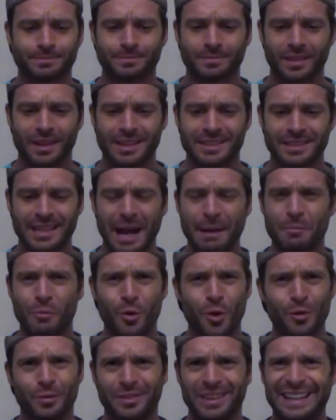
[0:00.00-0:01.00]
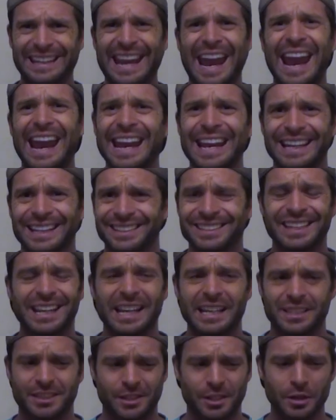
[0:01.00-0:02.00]
It's got more of the canned
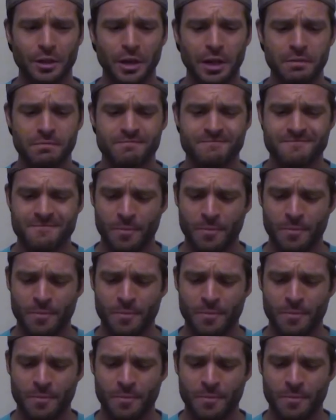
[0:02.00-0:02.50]
taste to it.